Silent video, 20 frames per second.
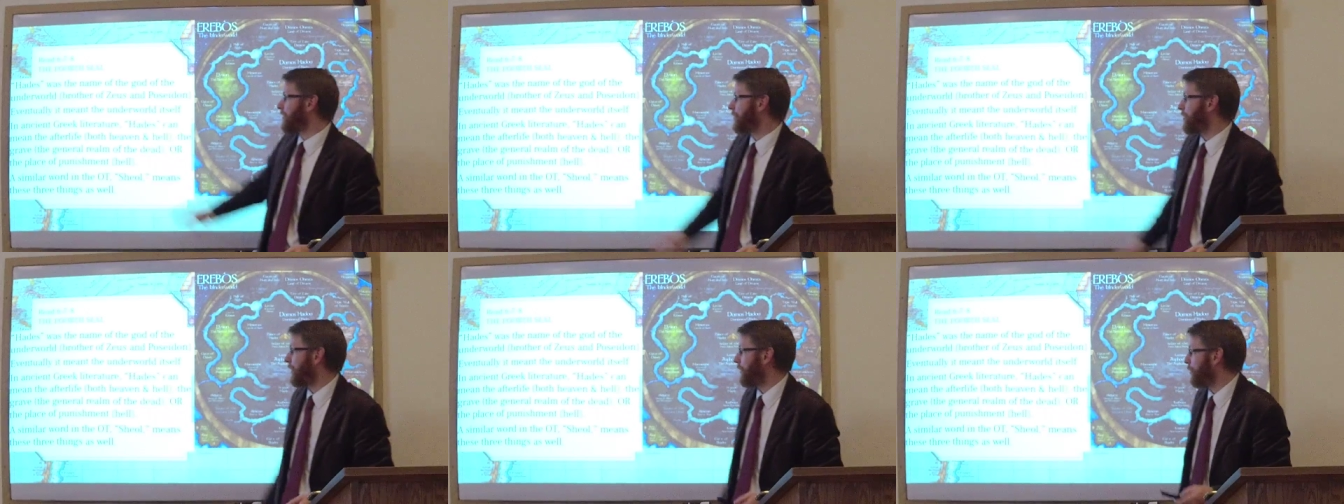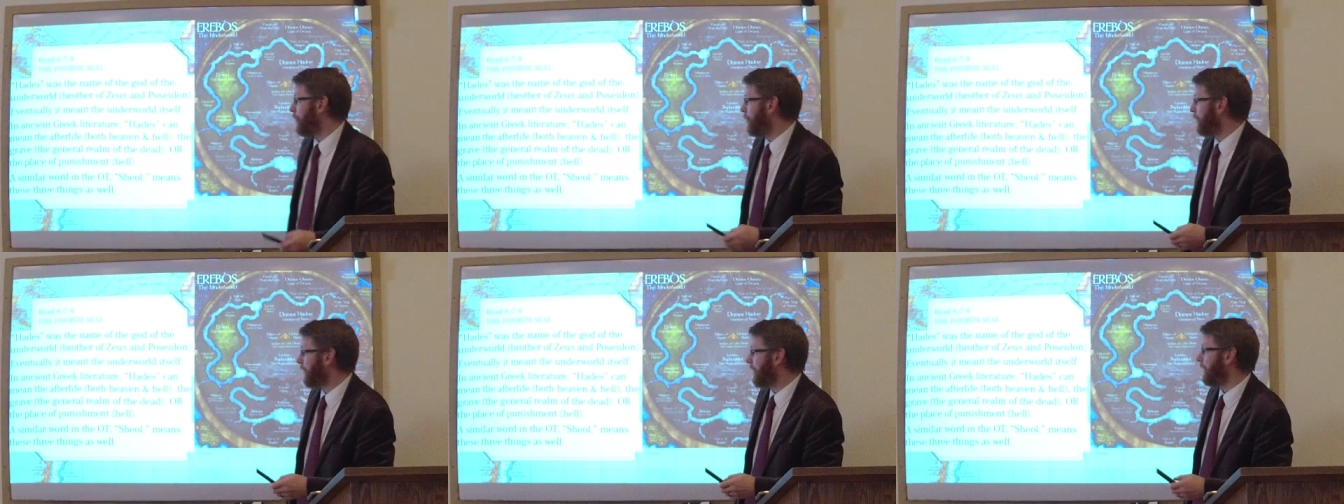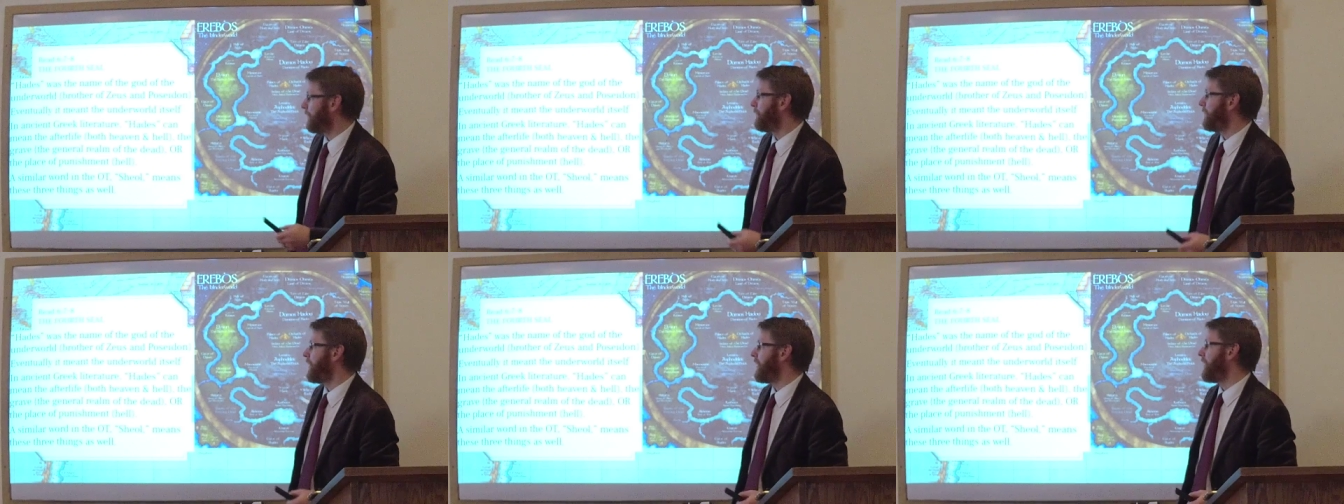Sheol
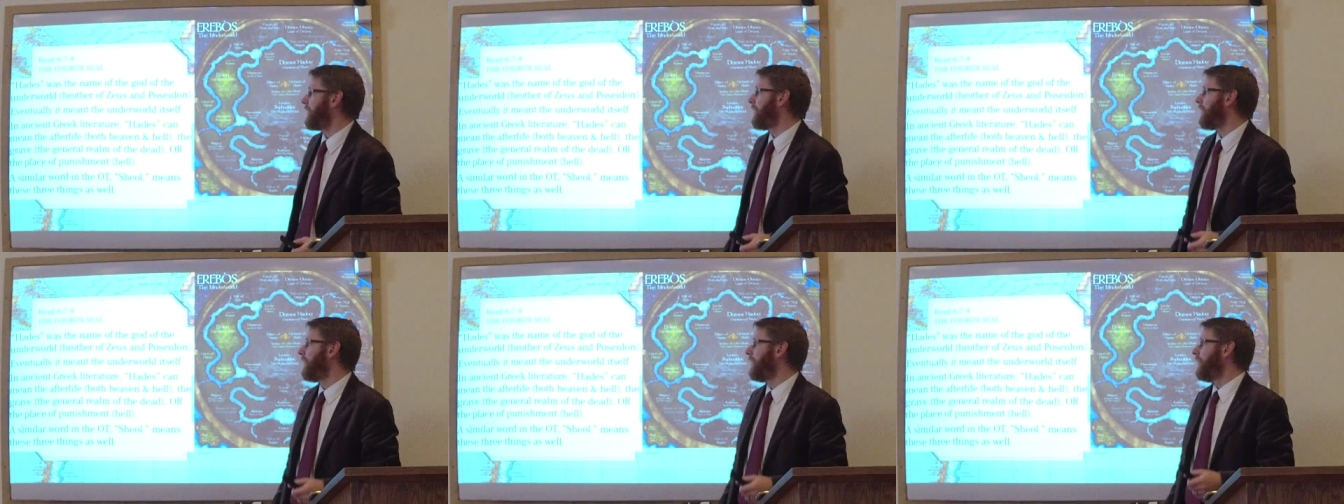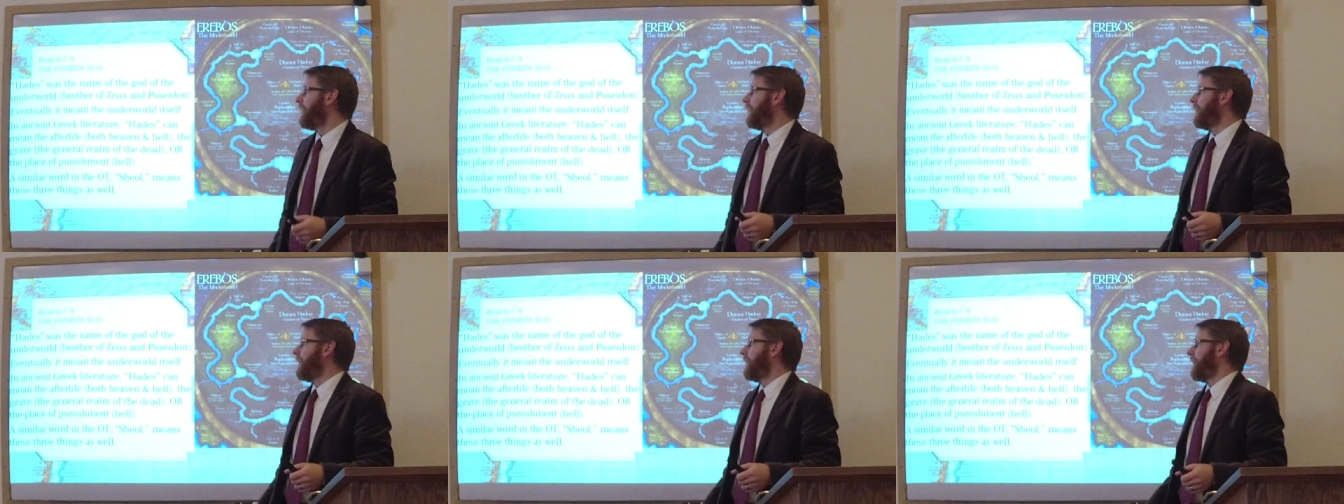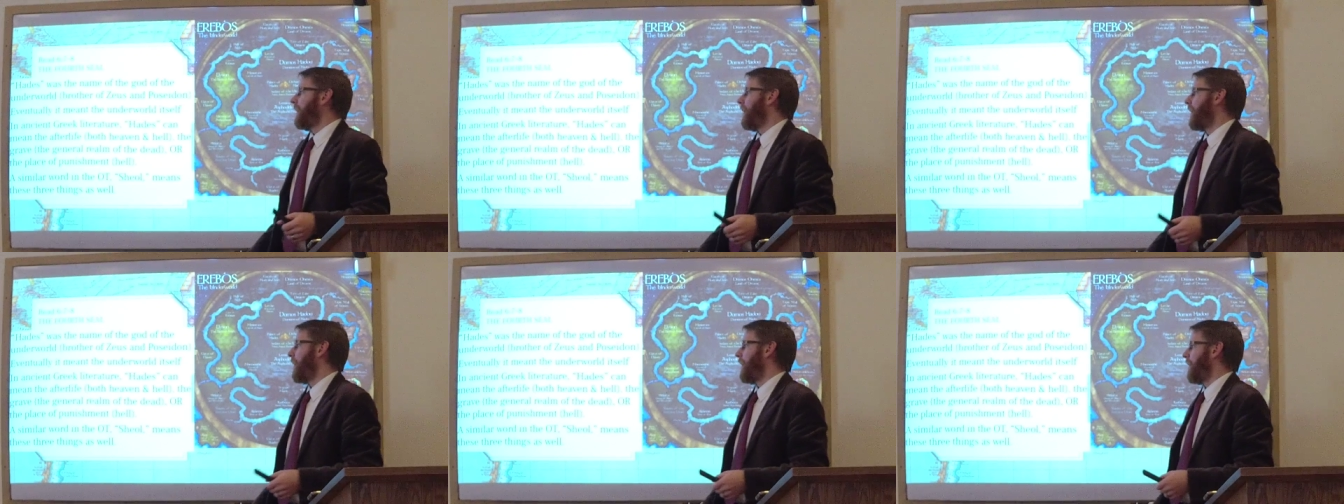can mean
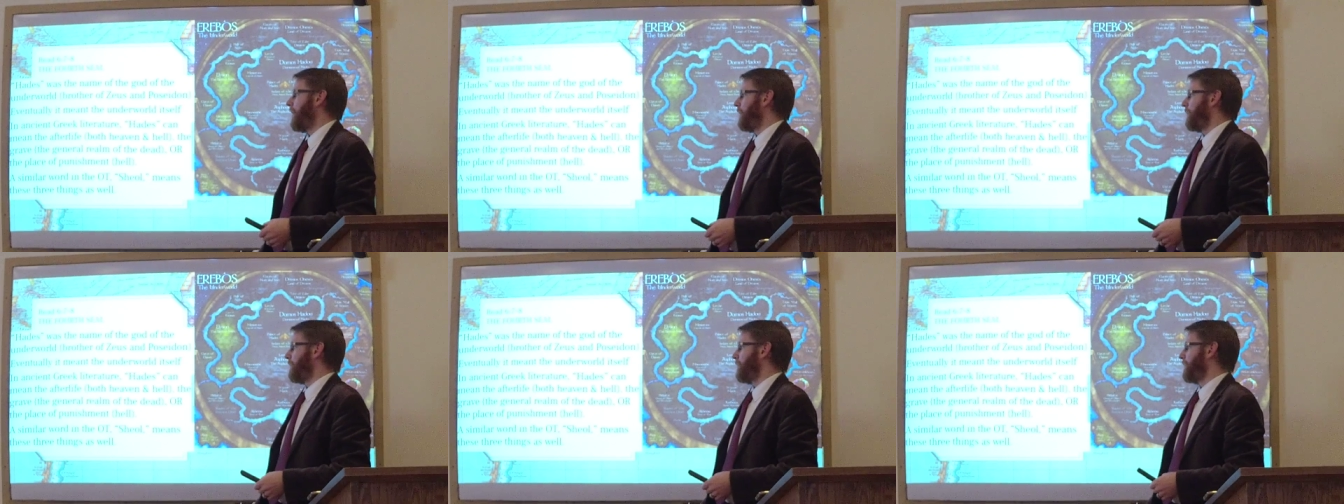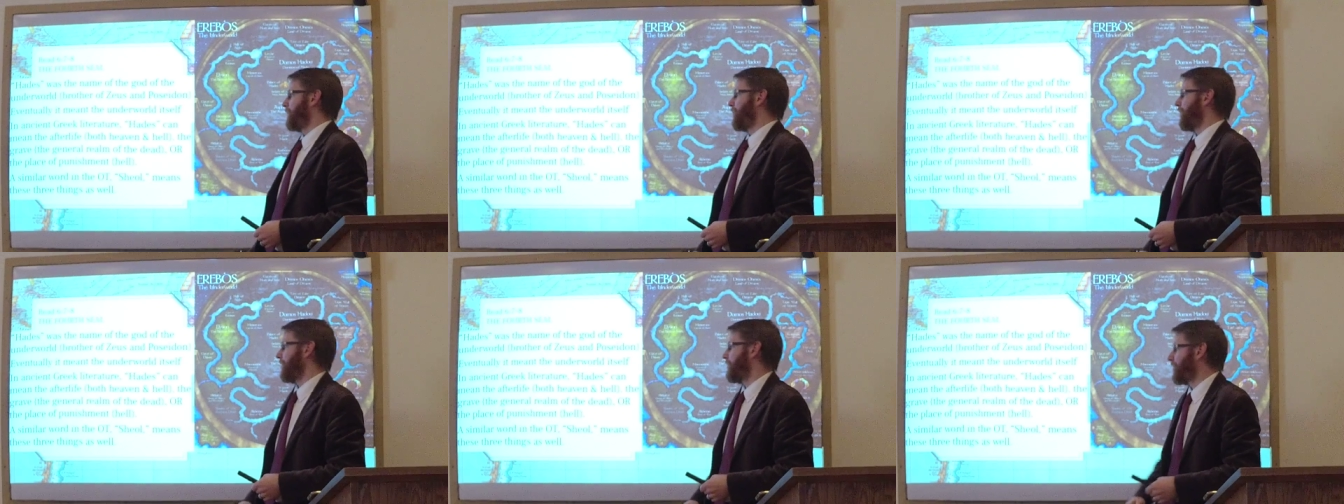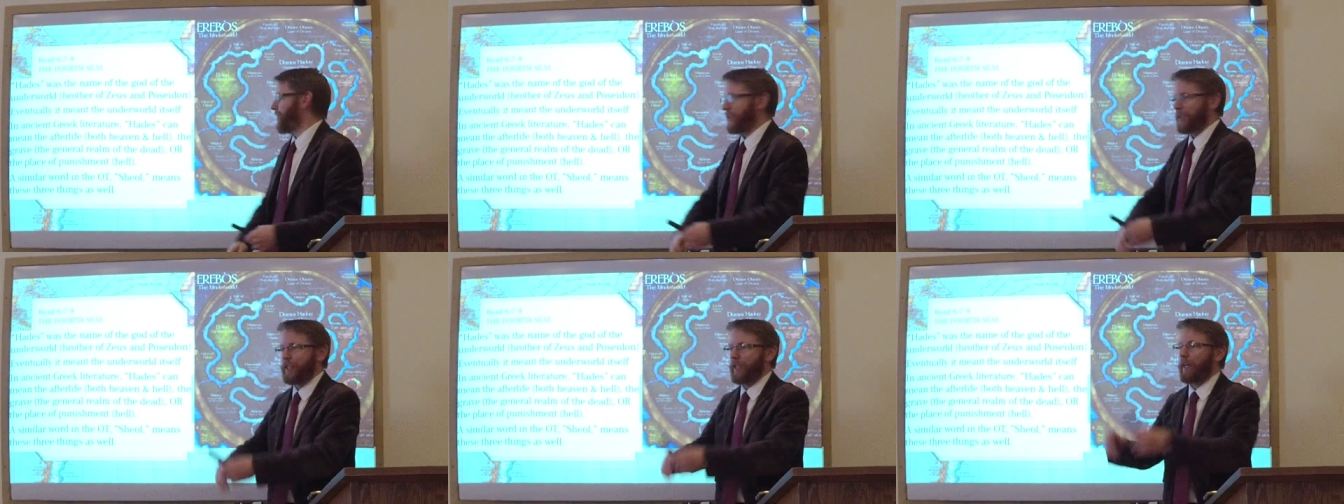um,
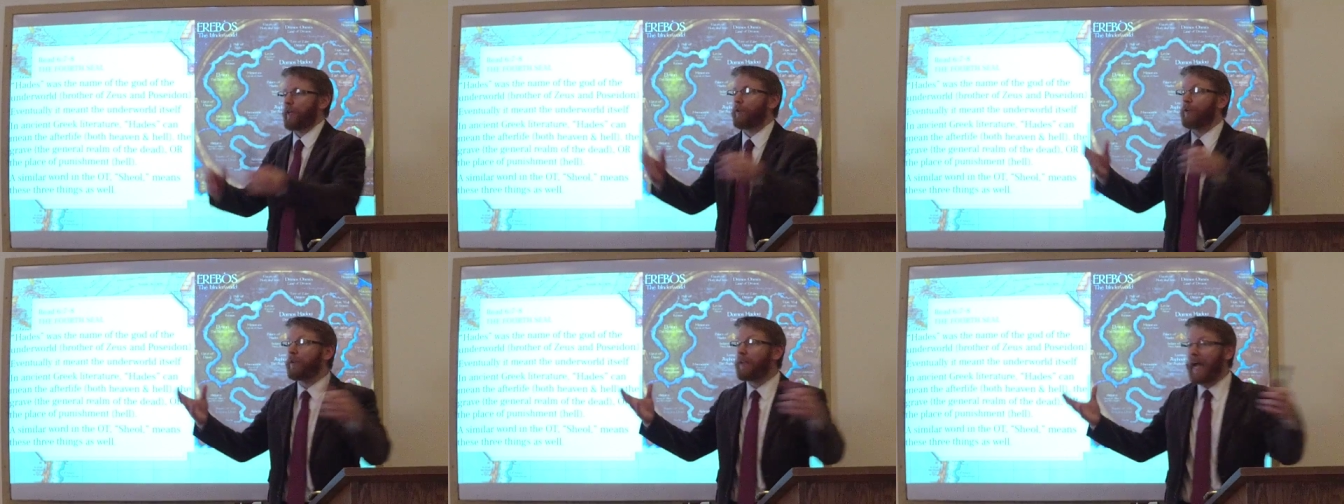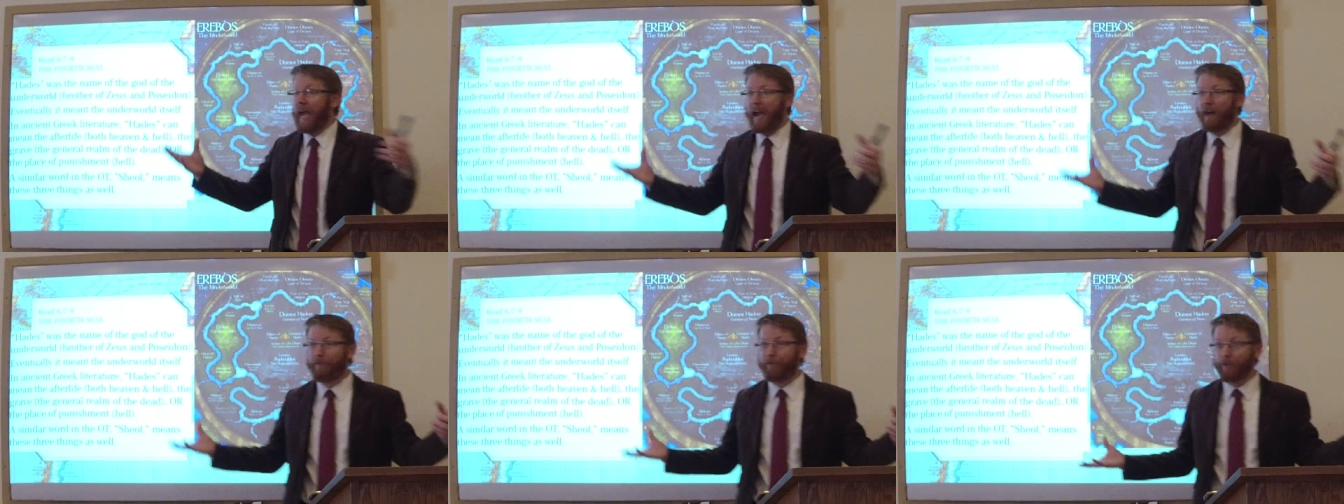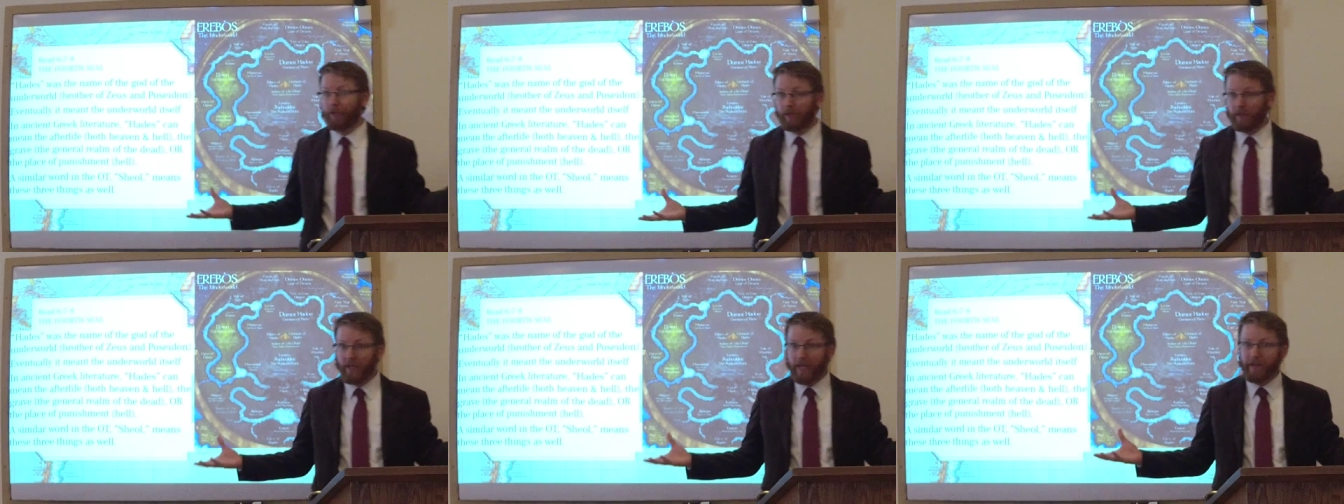just the general
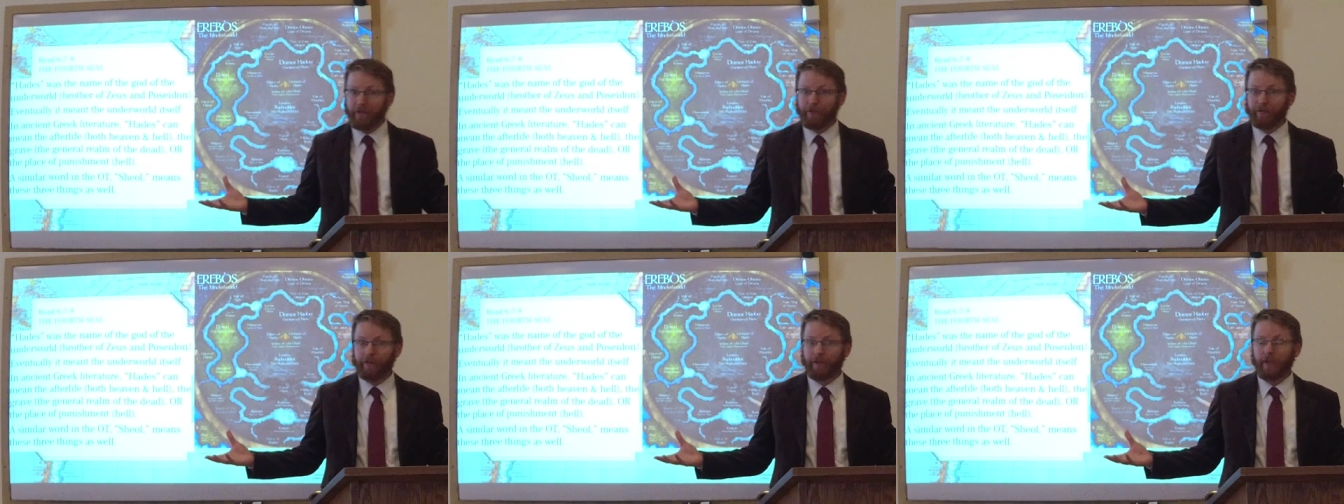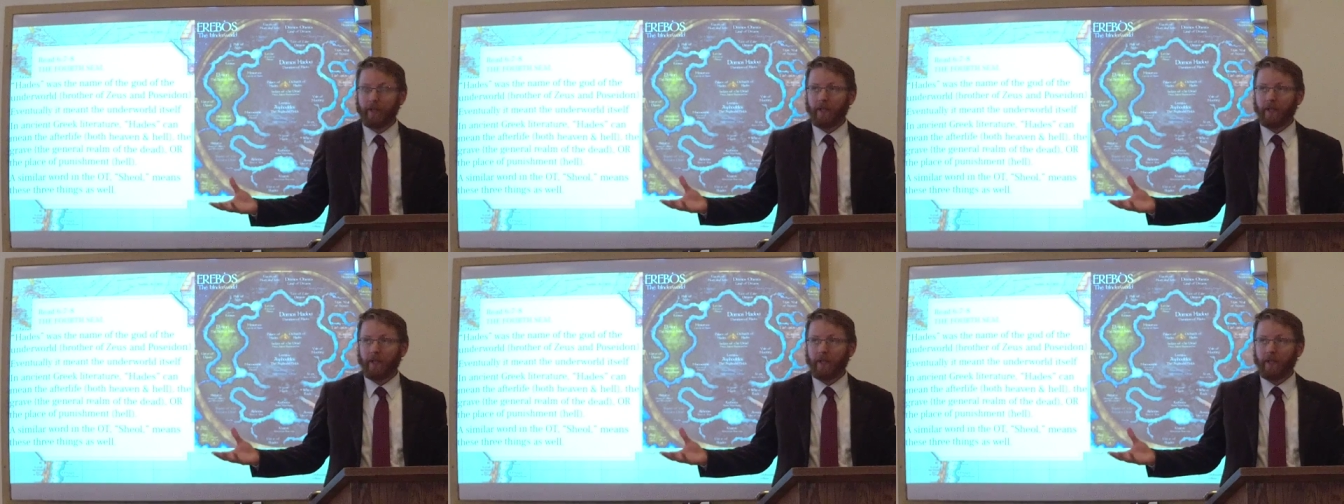afterlife,